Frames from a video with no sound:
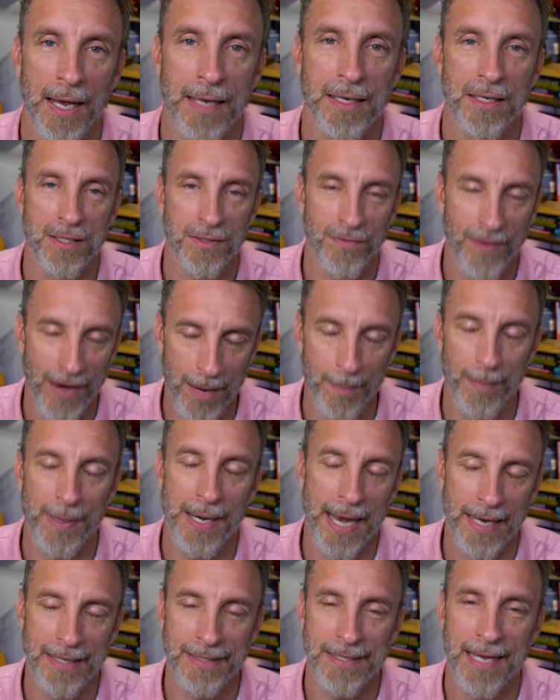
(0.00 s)
And the Savannah
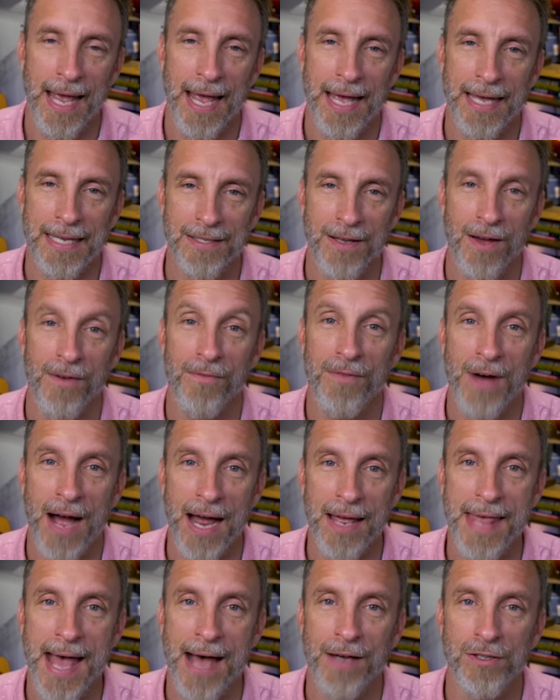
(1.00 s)
Bananas has
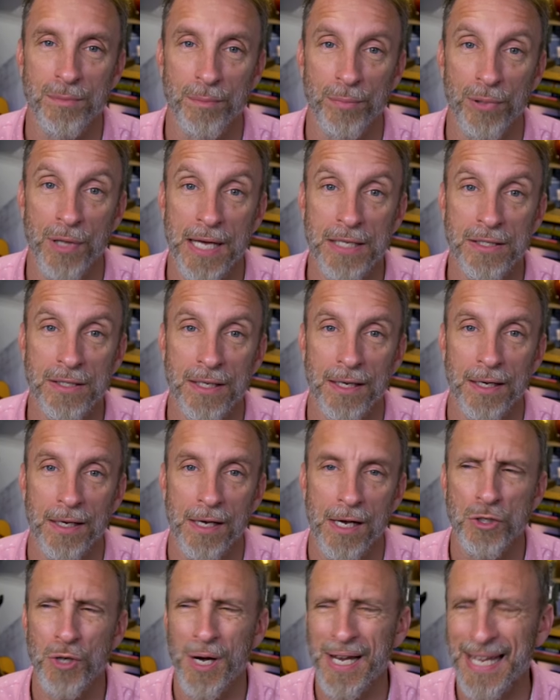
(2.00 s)
5,000 plus
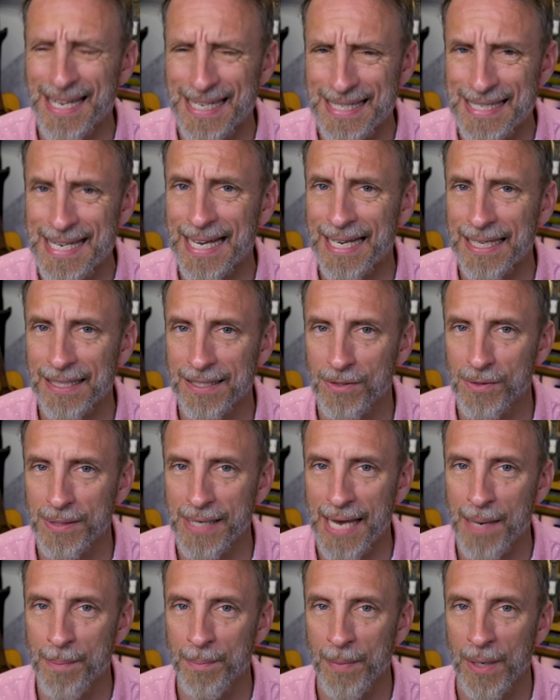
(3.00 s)
Try to get a ticket to a
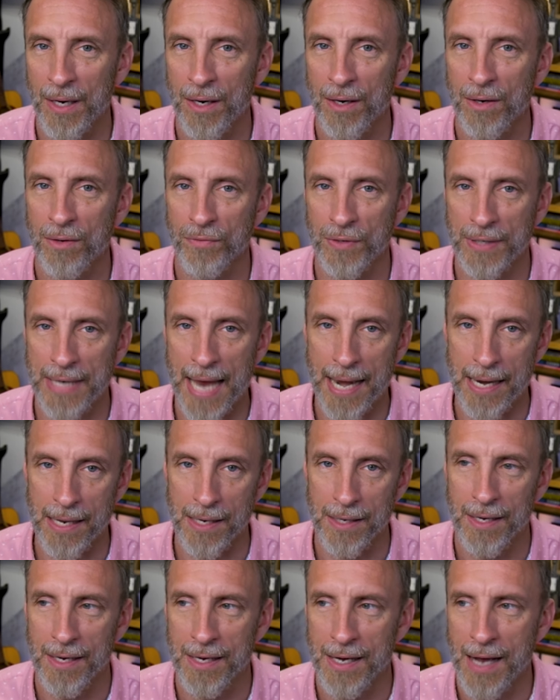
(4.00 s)
game, forget
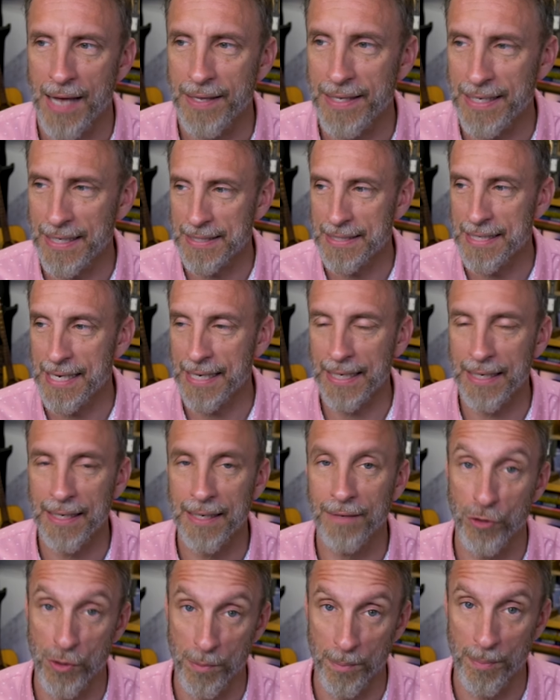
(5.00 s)
it. I think a
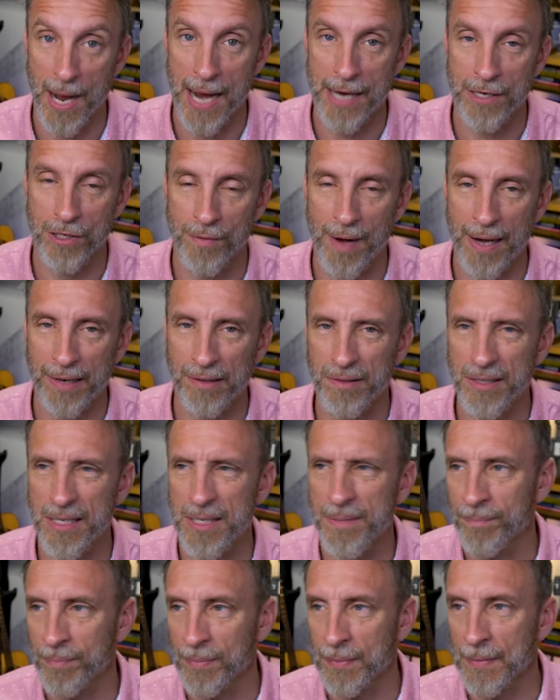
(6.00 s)
ticket, if you can buy it
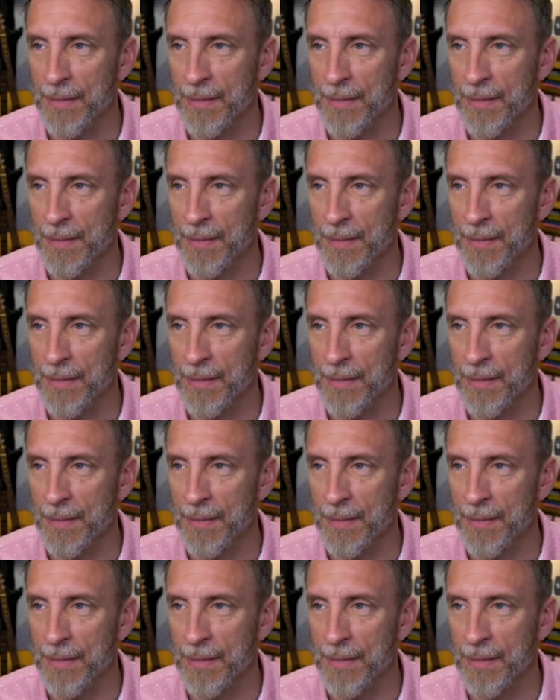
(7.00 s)
directly,